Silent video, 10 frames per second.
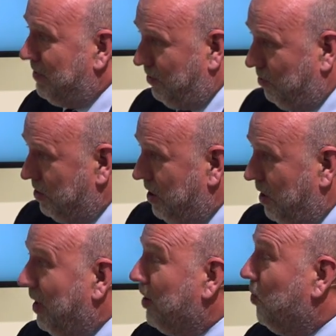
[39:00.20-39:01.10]
difficult to
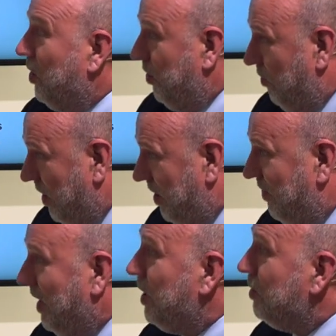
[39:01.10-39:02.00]
know how to underwrite the
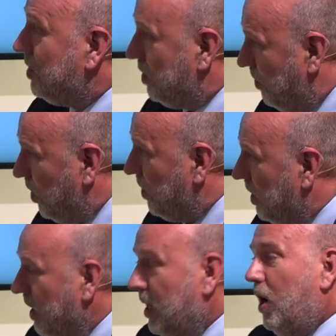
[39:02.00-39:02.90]
values at the
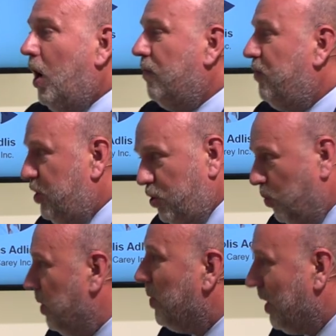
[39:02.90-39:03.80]
moment. And for
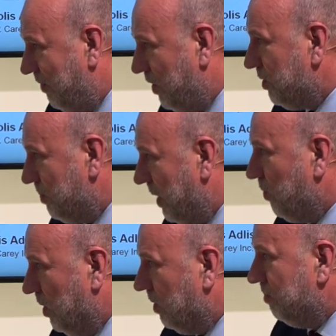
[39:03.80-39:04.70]
sure, we believe those may
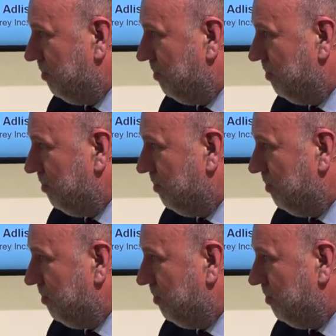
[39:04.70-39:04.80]
well